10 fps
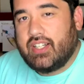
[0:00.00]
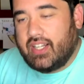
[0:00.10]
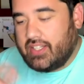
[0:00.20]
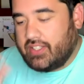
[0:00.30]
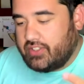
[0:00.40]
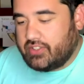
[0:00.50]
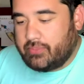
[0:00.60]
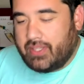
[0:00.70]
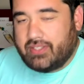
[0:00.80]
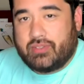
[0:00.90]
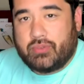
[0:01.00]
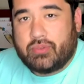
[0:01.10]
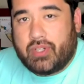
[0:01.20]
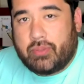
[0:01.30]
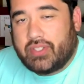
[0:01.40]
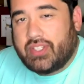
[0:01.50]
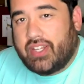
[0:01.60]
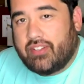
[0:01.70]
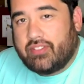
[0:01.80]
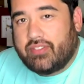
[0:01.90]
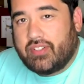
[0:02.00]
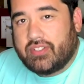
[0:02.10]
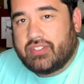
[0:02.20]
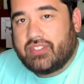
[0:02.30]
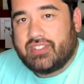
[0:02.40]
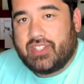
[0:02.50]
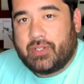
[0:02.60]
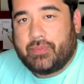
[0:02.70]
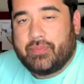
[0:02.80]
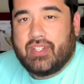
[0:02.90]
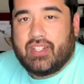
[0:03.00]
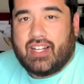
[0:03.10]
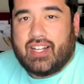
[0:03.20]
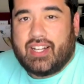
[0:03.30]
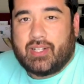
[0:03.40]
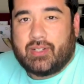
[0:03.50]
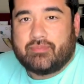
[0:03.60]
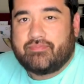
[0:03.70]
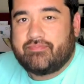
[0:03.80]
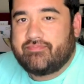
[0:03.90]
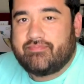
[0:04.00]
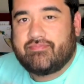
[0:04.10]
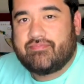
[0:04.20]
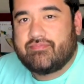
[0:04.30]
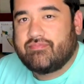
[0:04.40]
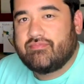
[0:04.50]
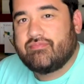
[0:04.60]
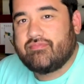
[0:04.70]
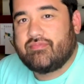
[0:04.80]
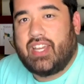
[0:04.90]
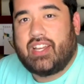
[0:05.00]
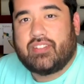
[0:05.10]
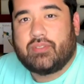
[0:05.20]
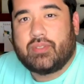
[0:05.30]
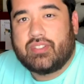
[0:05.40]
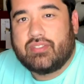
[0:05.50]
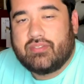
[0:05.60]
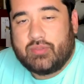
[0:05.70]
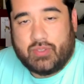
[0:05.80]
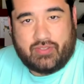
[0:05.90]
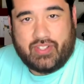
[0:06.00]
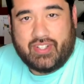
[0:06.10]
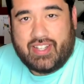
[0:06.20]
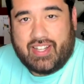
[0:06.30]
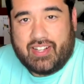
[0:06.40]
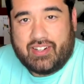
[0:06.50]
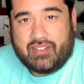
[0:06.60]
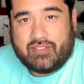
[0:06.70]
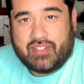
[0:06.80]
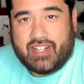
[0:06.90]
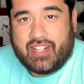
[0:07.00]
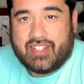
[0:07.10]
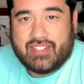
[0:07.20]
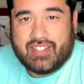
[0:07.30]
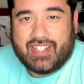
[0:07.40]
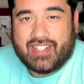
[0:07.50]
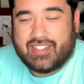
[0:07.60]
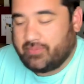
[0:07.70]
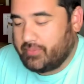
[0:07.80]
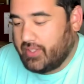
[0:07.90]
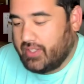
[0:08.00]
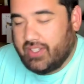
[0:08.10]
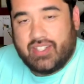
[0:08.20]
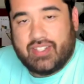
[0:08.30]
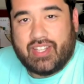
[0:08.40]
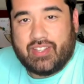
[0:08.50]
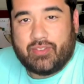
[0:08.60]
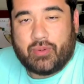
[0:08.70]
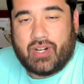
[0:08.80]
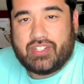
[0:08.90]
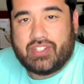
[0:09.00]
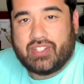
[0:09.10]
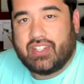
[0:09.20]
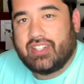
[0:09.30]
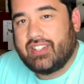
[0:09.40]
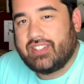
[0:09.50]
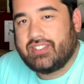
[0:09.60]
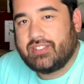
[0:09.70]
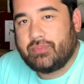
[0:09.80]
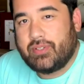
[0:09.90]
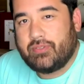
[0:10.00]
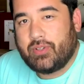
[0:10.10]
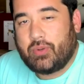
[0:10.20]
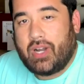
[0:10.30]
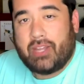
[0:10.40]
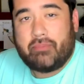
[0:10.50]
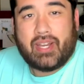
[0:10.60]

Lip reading: It just depends on which one I put together first. So, yeah, we'll figure that out on Friday. Thank you for watching. This has been Rewind.